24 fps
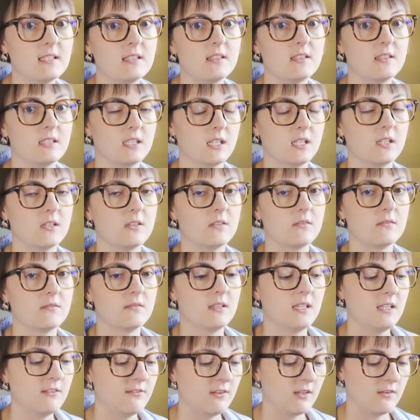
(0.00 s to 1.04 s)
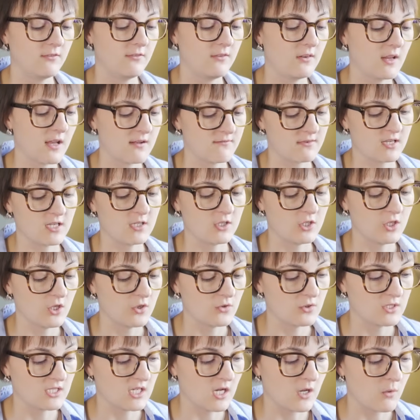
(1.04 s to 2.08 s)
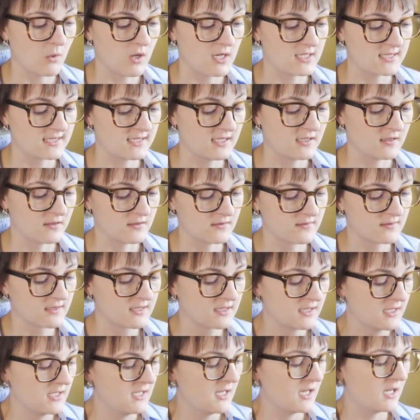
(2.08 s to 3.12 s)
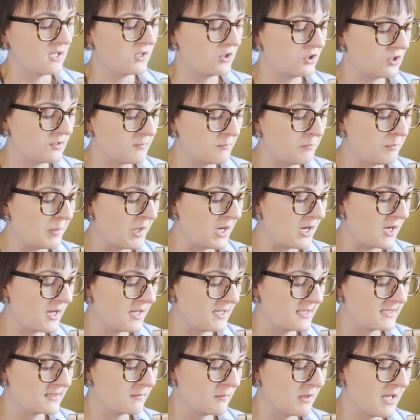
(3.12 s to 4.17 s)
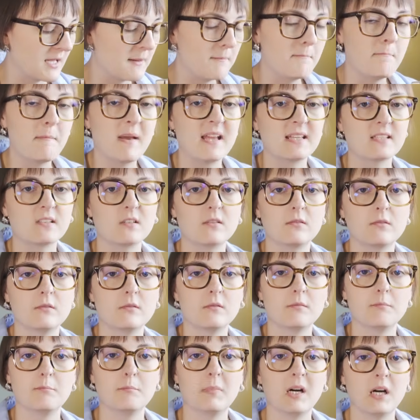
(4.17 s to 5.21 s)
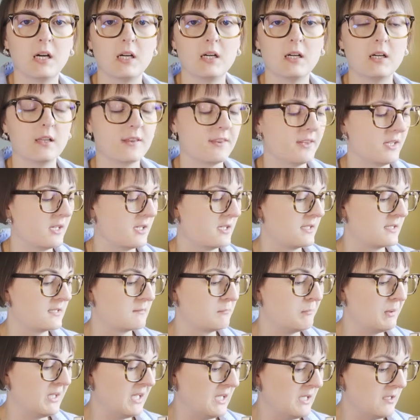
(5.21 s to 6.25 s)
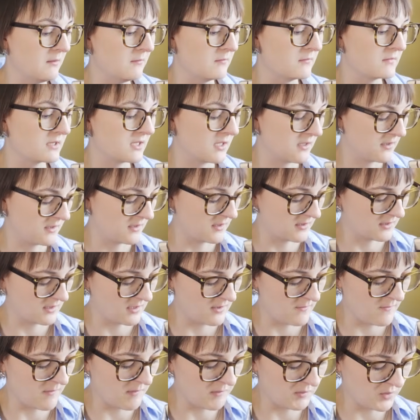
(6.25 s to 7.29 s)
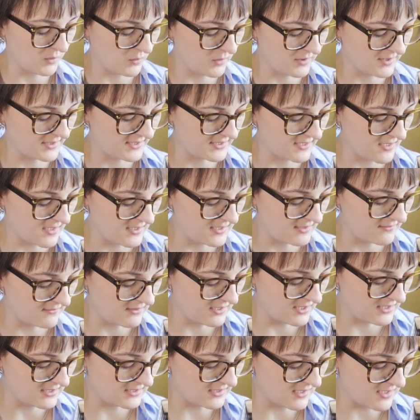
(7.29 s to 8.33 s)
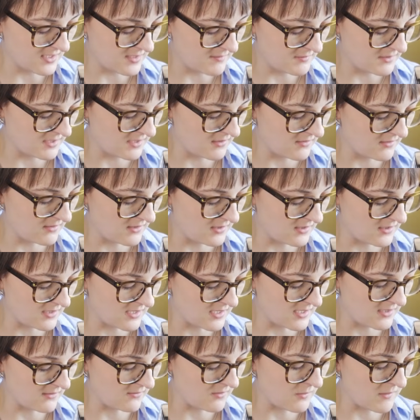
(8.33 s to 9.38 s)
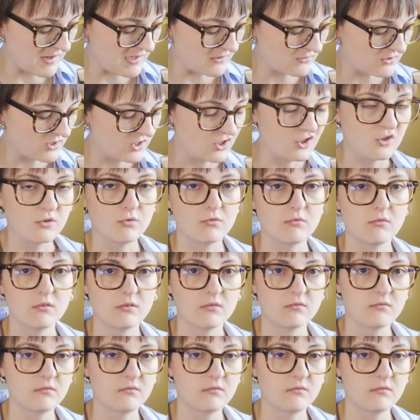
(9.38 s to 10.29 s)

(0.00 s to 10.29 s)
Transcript: to do, even if you have like low DIY skills, and you just buy some like metal bar things, beams. I can't remember what the size of these are, but they only look like they're about 2